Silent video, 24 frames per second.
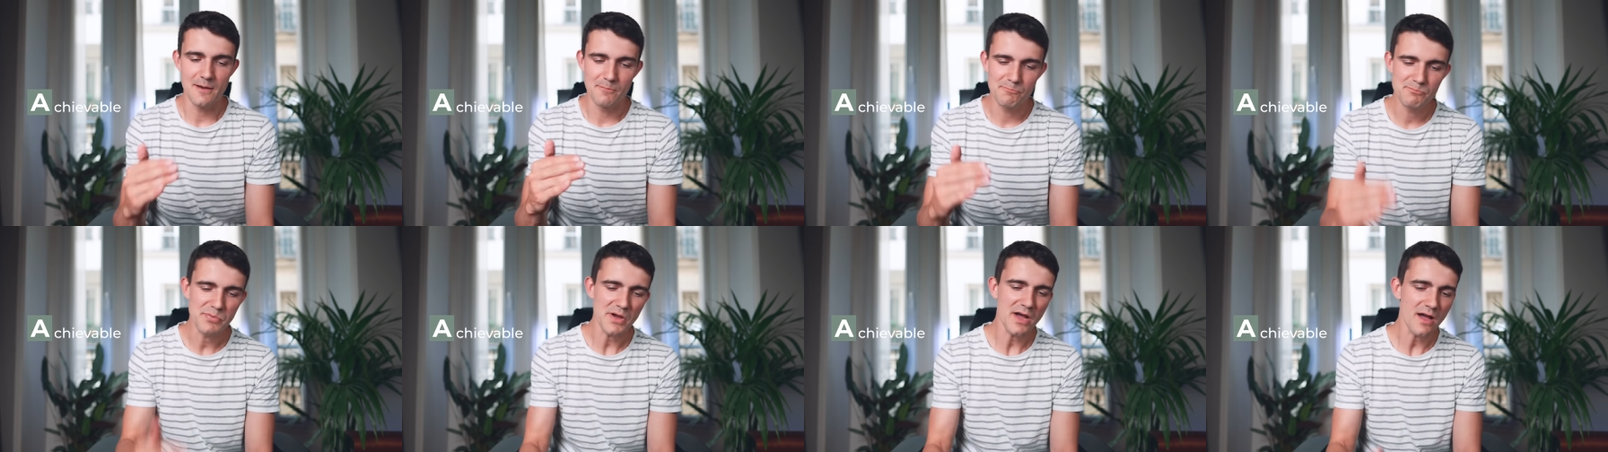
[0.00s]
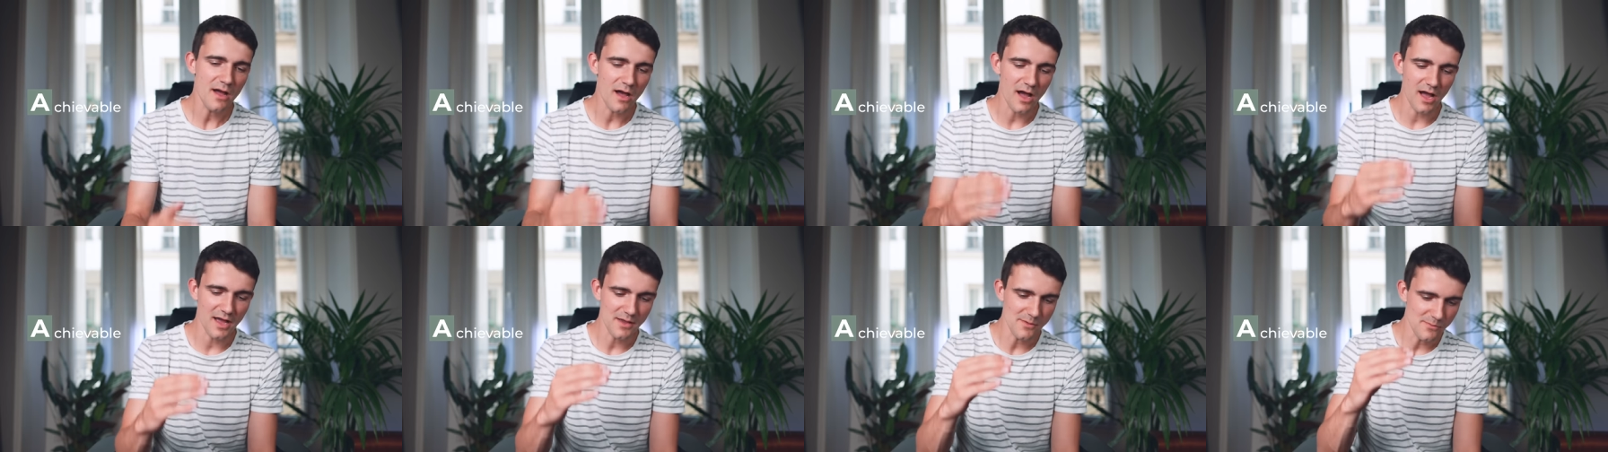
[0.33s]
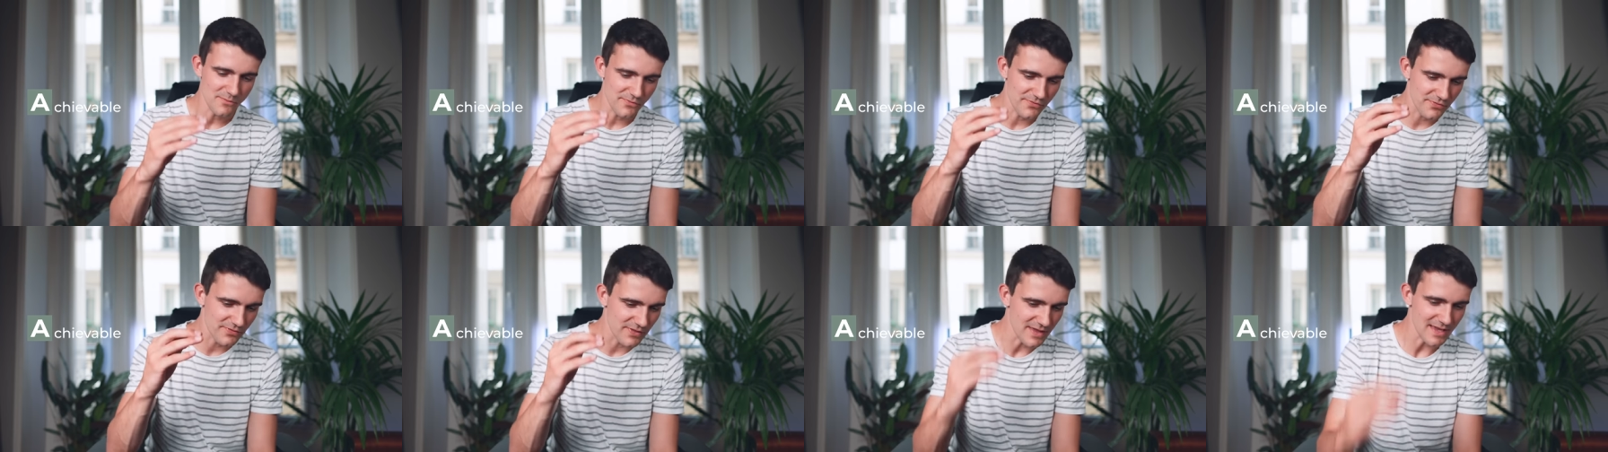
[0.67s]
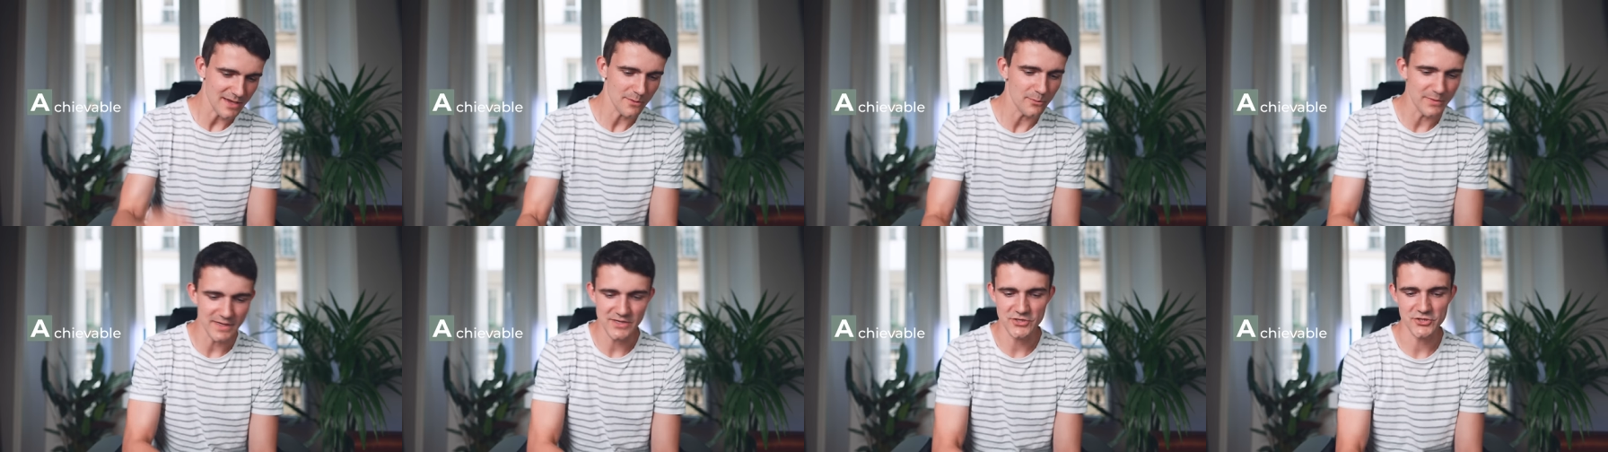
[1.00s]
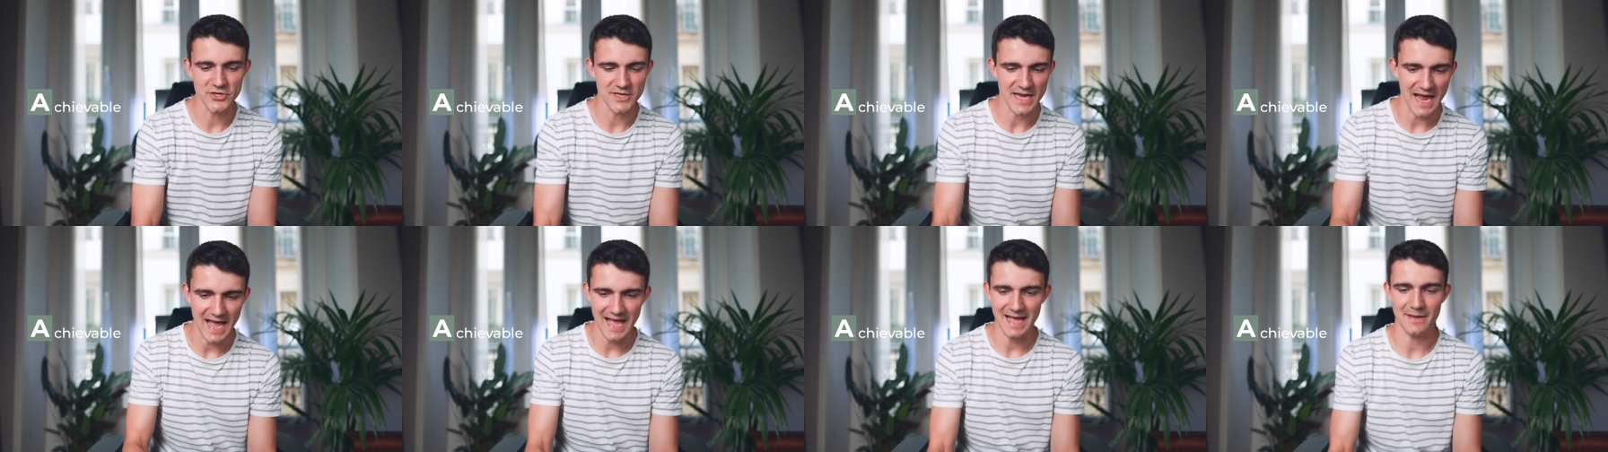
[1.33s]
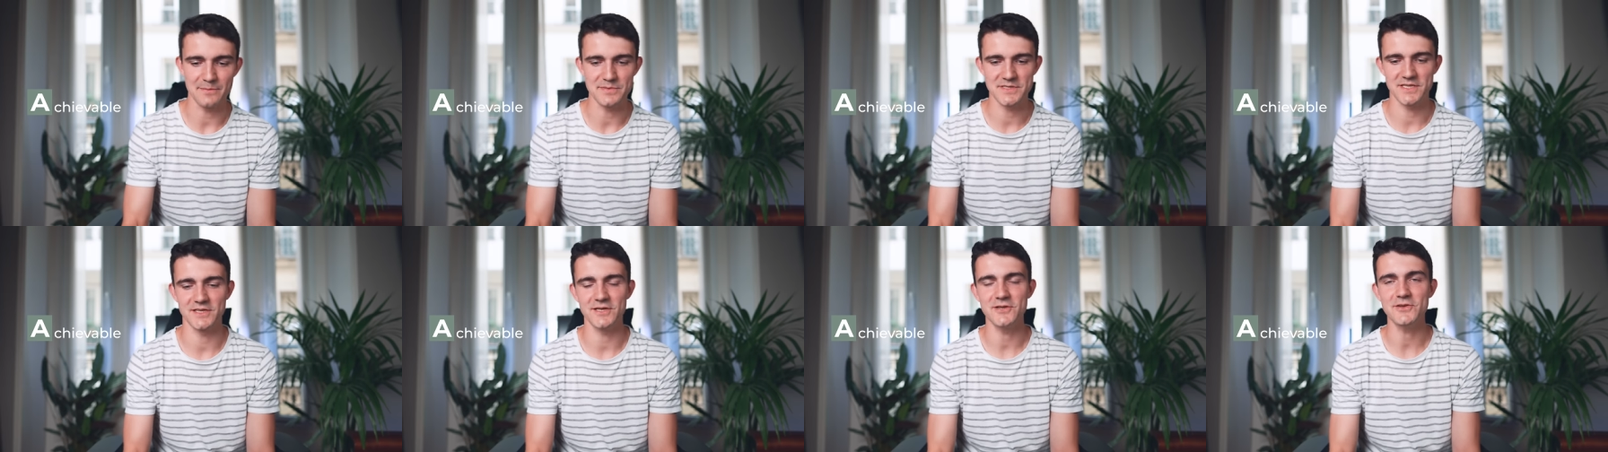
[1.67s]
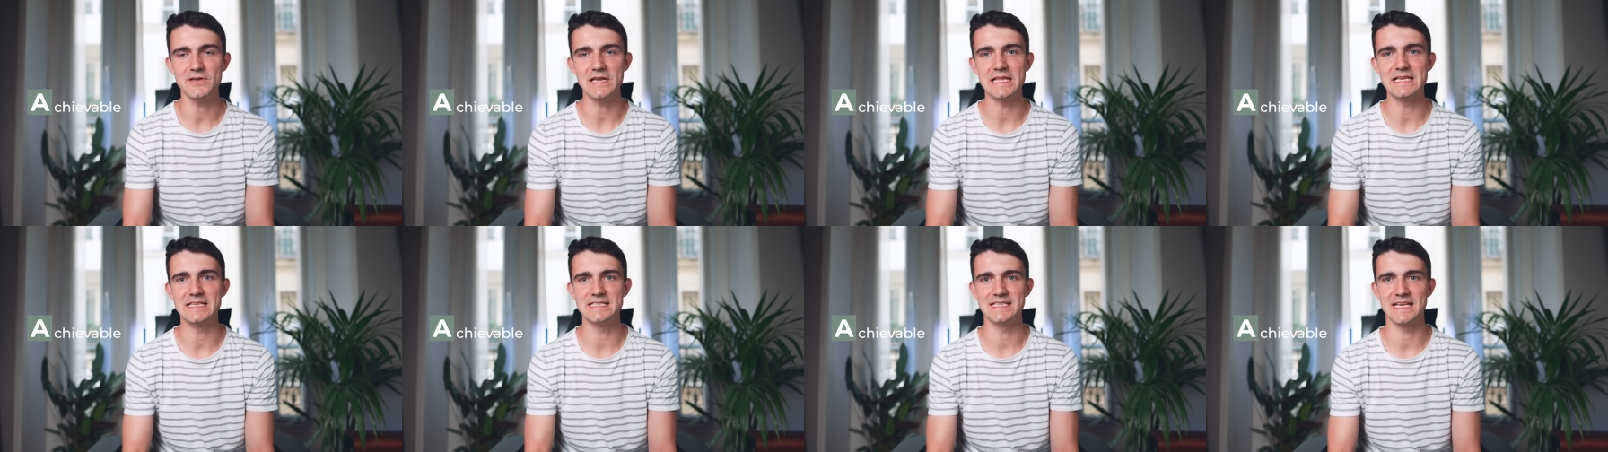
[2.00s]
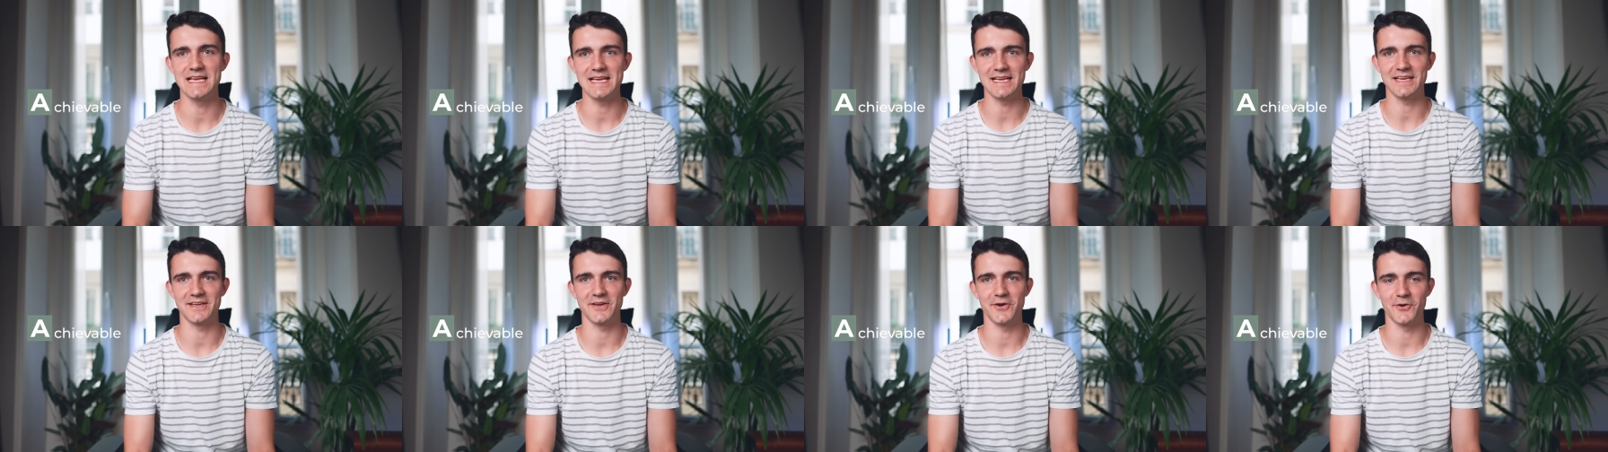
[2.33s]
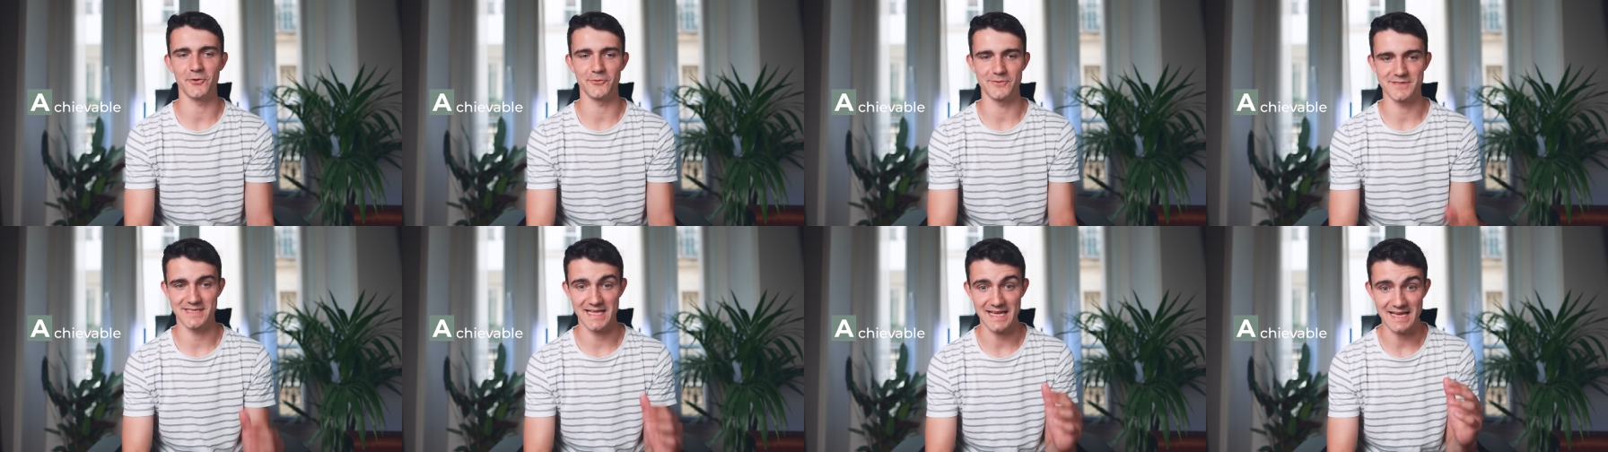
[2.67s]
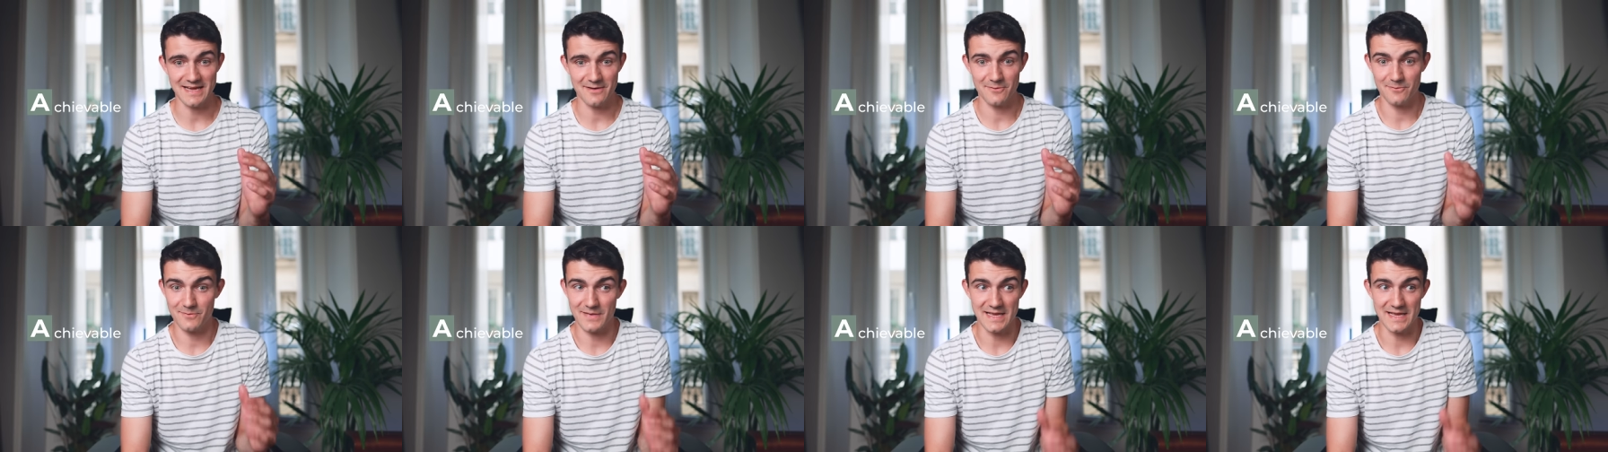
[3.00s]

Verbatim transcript: But I think we should absolutely set goals that